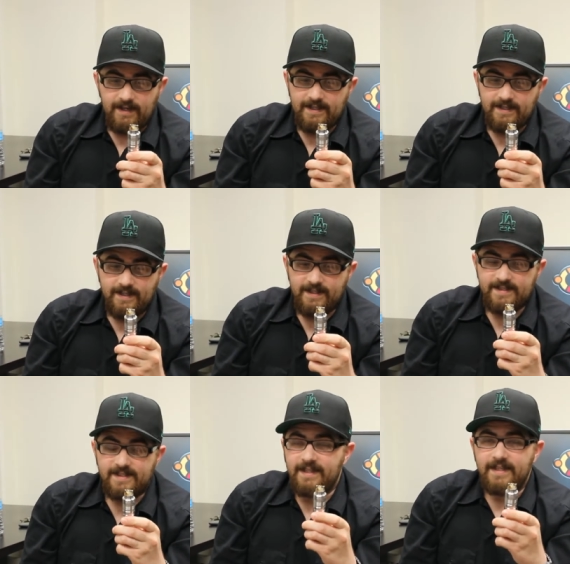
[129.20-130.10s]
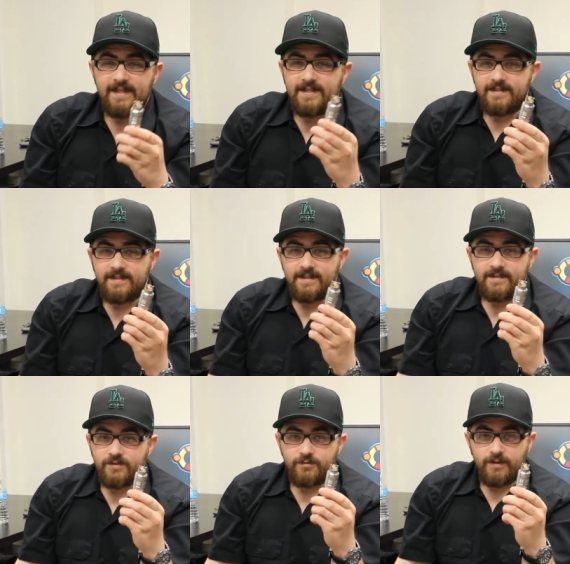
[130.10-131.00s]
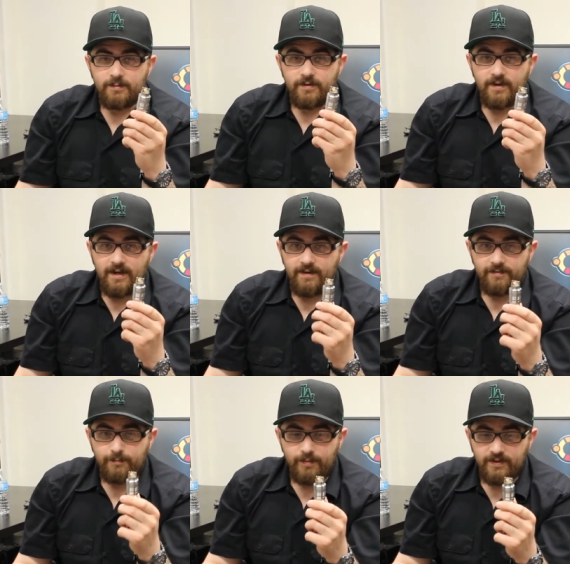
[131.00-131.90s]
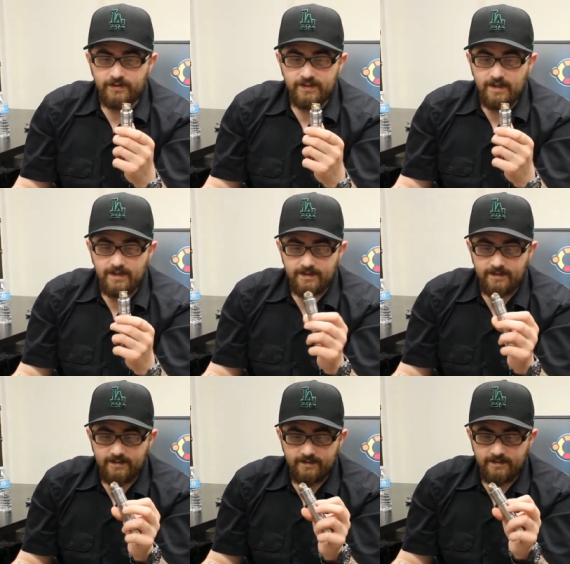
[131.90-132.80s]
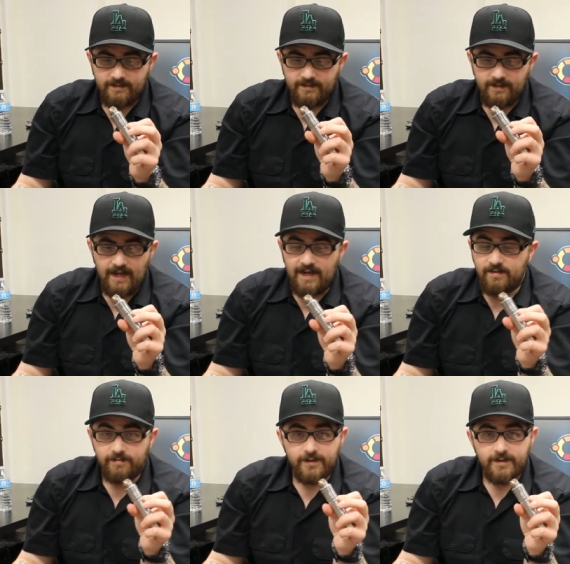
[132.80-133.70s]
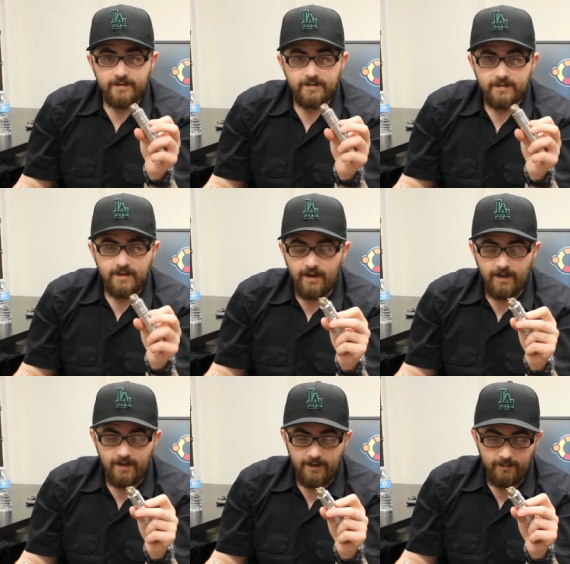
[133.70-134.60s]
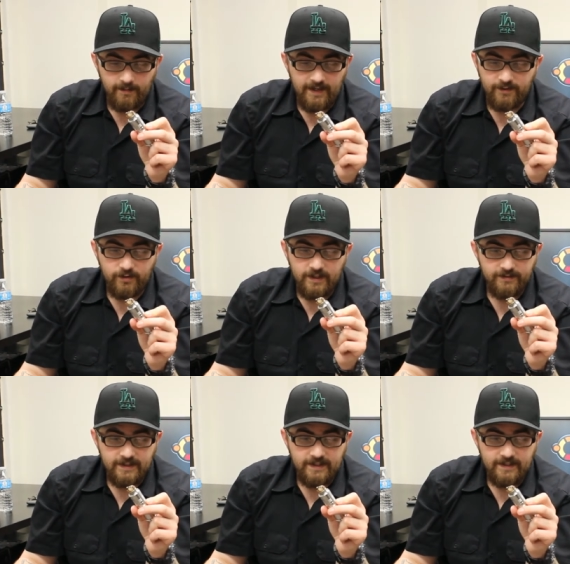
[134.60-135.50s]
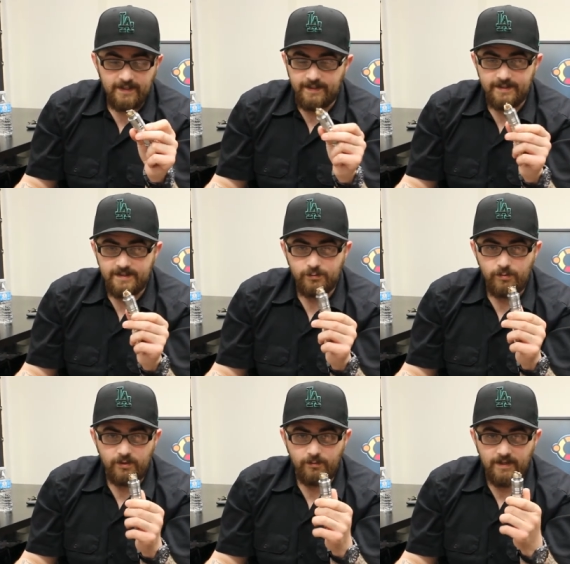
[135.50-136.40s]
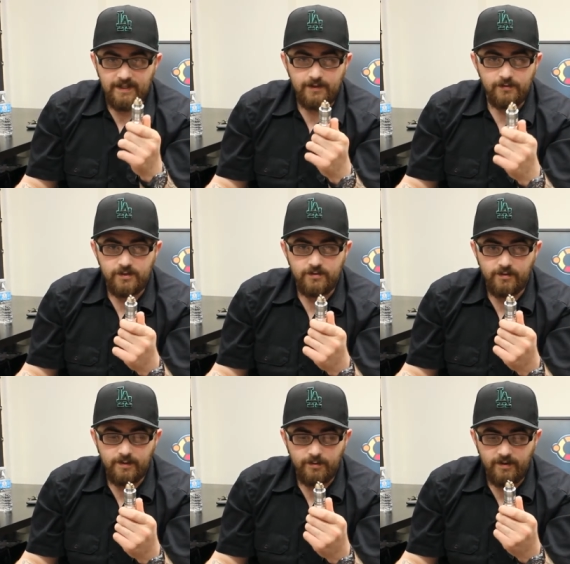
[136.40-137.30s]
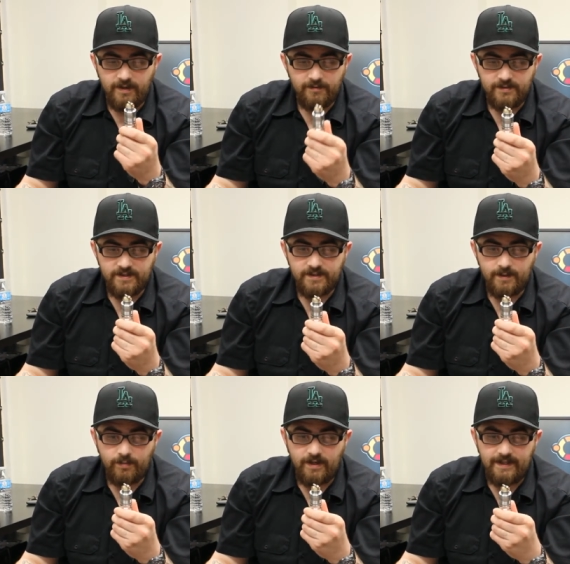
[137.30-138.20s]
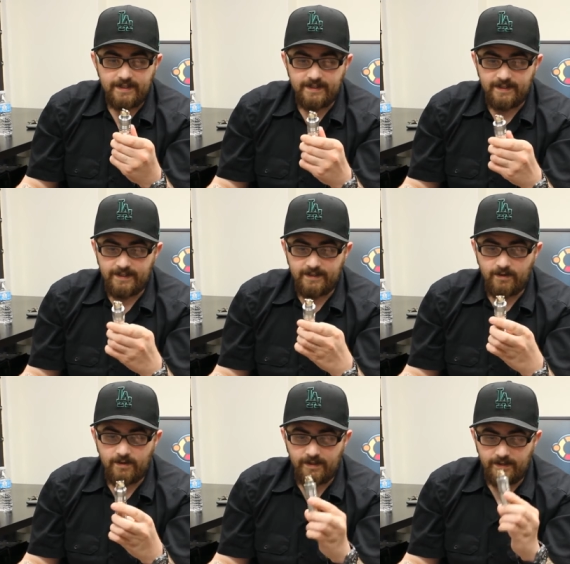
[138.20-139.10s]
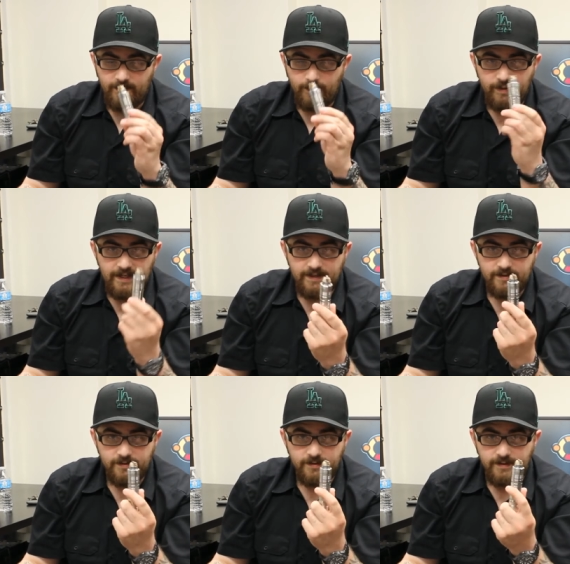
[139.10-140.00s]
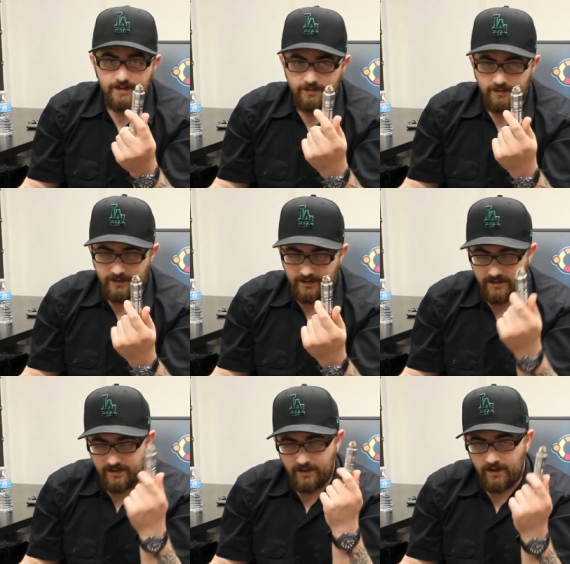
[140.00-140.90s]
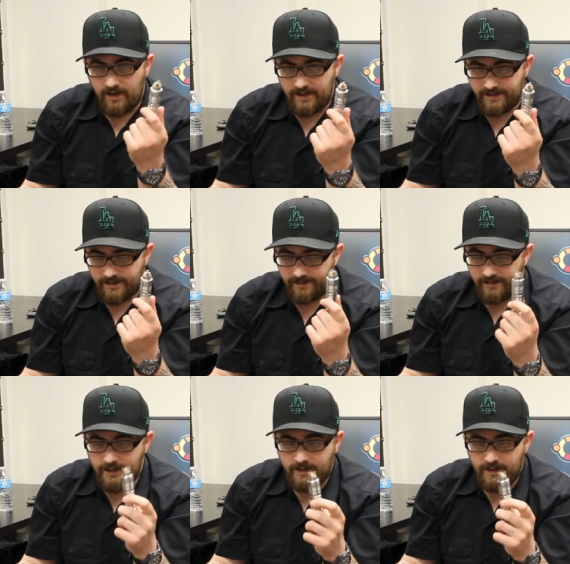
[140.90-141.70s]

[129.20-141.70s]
it, it's the easiest dripper I've built on ever. Um, I love it. This has been my go-to dripper ever since I bought it and on the Panzer it looks awesome.